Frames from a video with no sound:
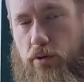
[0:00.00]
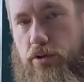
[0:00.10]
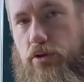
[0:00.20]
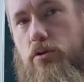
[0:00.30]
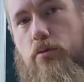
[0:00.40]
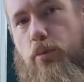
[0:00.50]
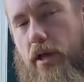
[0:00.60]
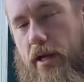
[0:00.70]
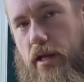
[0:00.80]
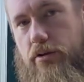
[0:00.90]
when you
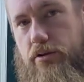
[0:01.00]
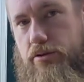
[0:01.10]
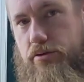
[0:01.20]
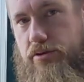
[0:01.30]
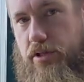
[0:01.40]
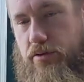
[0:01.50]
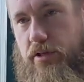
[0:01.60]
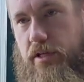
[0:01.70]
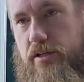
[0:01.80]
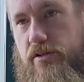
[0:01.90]
plan out your
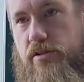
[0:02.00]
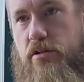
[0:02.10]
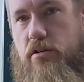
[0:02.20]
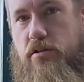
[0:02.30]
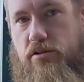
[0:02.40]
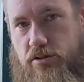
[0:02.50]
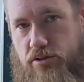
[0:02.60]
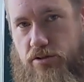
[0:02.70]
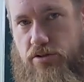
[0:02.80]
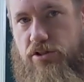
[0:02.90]
utilities,
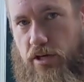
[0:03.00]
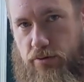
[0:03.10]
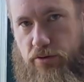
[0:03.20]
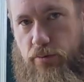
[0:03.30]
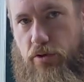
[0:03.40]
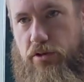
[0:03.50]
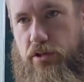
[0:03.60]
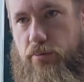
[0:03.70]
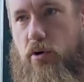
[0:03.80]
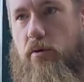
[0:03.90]
check with your building
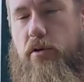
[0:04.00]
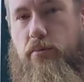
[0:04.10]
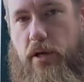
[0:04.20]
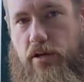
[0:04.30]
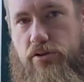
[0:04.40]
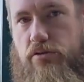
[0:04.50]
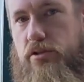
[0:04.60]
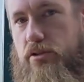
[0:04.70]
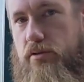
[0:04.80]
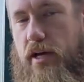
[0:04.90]
department, make sure
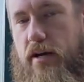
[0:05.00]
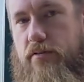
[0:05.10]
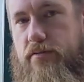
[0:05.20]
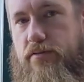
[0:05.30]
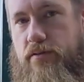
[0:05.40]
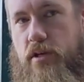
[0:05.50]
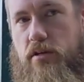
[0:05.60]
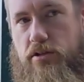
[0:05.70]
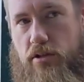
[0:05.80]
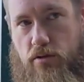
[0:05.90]
that you have,
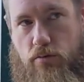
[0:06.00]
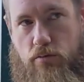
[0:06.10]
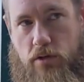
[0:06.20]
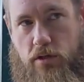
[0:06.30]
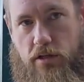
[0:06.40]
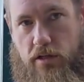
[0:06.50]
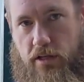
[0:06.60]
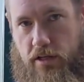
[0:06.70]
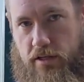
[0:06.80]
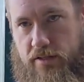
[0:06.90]
you know,
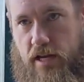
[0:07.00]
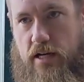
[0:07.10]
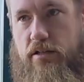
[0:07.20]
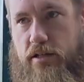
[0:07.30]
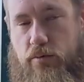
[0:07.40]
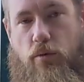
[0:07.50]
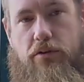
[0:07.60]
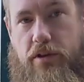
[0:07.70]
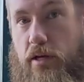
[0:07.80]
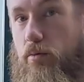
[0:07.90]
exactly
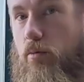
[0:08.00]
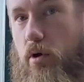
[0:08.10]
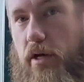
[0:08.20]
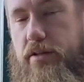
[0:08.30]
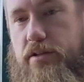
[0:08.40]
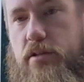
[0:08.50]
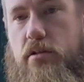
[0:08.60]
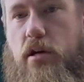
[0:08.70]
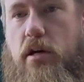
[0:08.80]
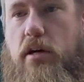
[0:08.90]
what they want.
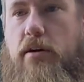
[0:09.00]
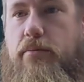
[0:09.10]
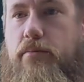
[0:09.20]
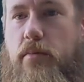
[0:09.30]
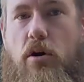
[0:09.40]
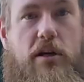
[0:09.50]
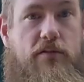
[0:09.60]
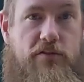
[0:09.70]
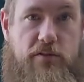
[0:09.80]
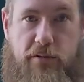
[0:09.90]
I'll give
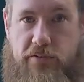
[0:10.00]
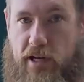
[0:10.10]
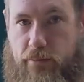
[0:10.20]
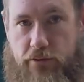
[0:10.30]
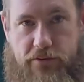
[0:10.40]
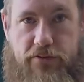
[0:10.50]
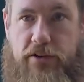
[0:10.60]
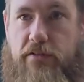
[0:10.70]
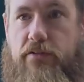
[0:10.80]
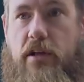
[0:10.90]
you some examples of
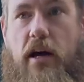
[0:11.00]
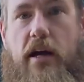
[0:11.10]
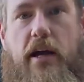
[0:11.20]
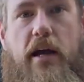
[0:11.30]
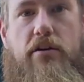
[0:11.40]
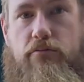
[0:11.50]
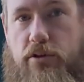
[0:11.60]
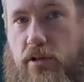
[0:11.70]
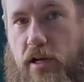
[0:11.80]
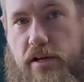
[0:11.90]
stuff that I hadn't
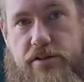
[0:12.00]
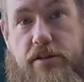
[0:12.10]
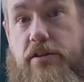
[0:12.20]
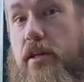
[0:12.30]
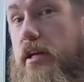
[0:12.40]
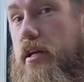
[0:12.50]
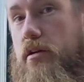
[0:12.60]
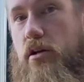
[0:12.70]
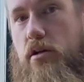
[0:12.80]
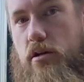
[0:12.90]
realized that they
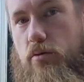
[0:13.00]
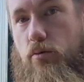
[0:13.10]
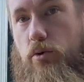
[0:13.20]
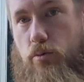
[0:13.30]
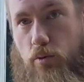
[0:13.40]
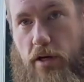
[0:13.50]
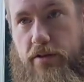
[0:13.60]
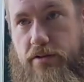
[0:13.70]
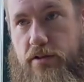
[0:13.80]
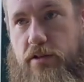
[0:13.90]
would want,
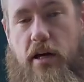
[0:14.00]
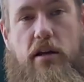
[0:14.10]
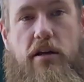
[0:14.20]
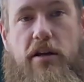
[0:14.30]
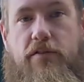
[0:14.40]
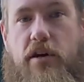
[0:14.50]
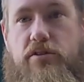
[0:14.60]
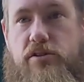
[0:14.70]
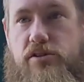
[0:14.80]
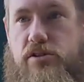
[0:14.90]
that if I
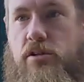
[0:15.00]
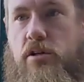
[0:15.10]
just